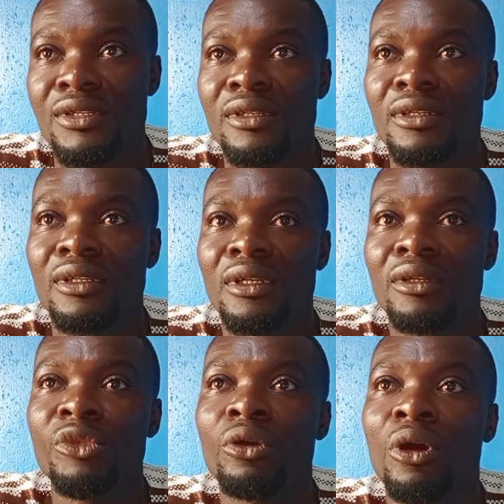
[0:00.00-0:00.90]
Okay.
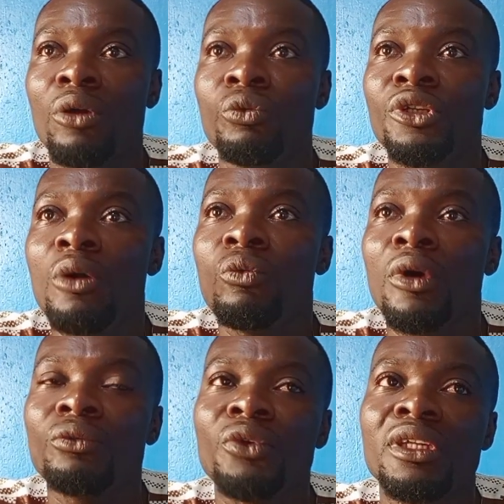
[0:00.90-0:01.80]
Because we don't
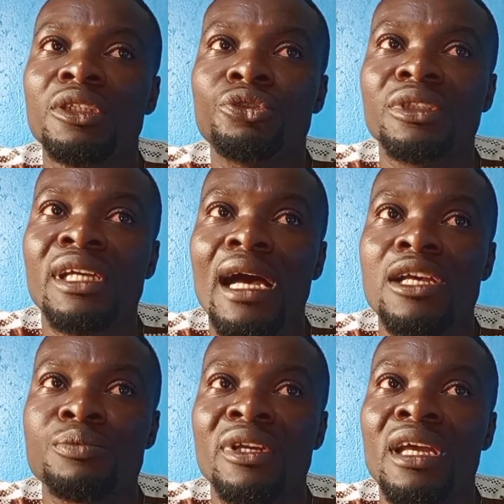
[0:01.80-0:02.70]
want for the training
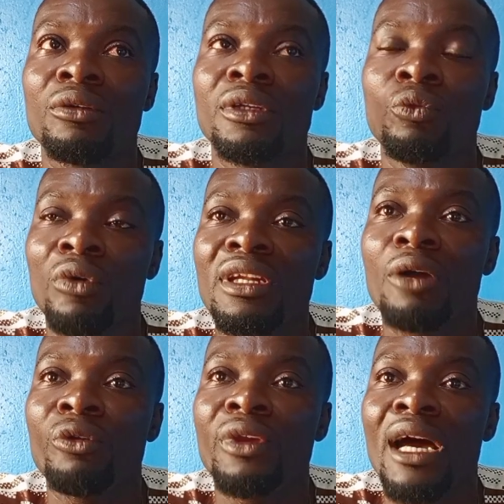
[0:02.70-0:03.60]
aspect of the one
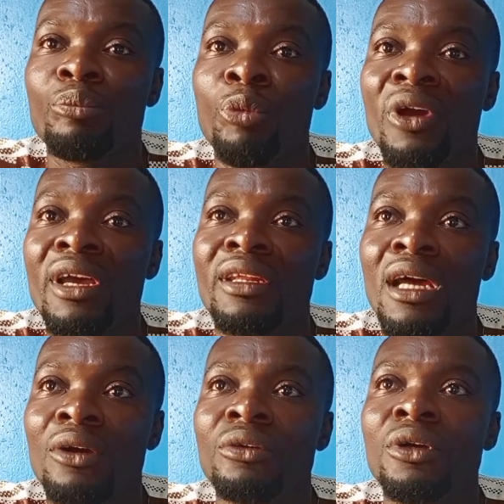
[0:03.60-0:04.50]
that we are preparing
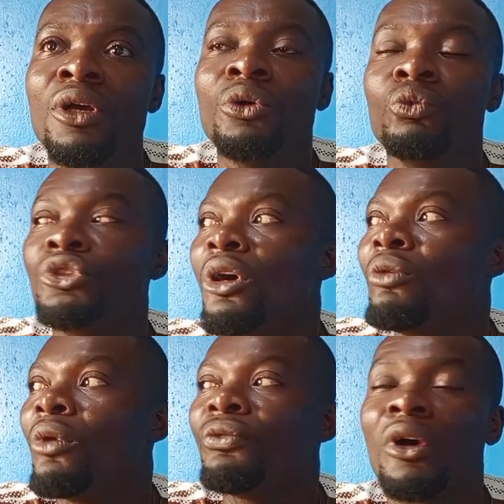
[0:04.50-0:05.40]
now, we don't
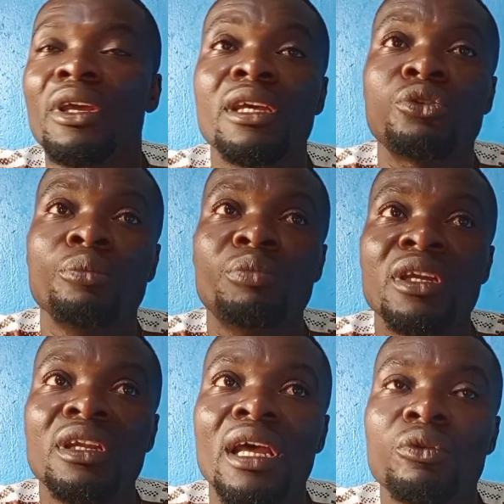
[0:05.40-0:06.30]
want for it to
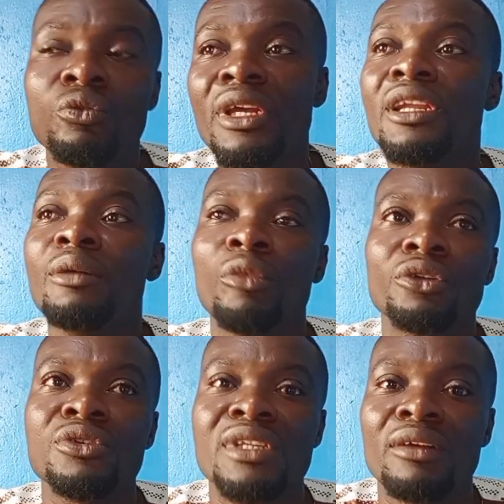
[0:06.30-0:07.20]
be like only the
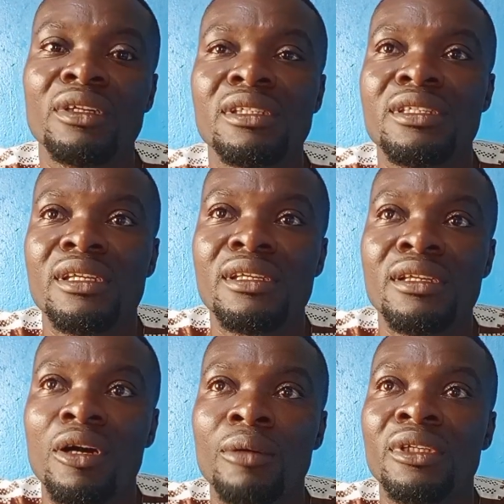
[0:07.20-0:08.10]
motorcycle is taking
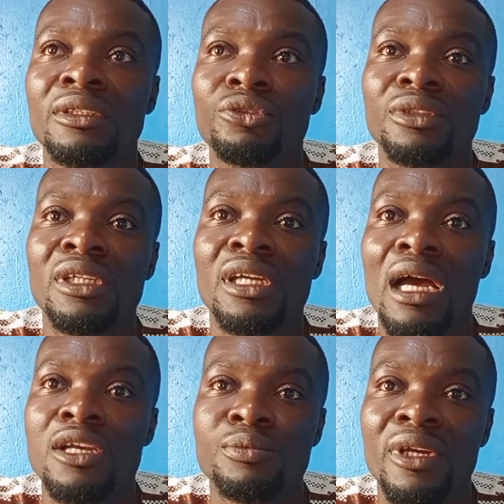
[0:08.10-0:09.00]
on the training
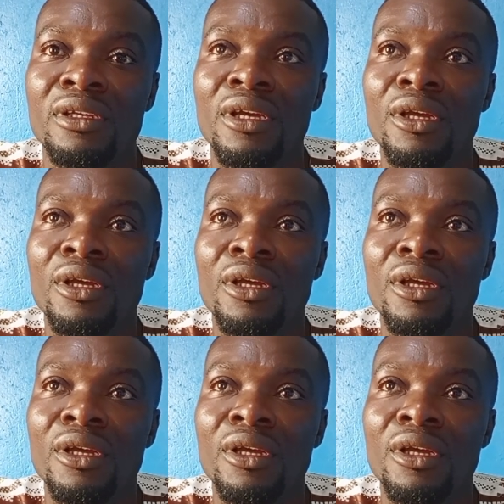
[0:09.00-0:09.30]
aspect.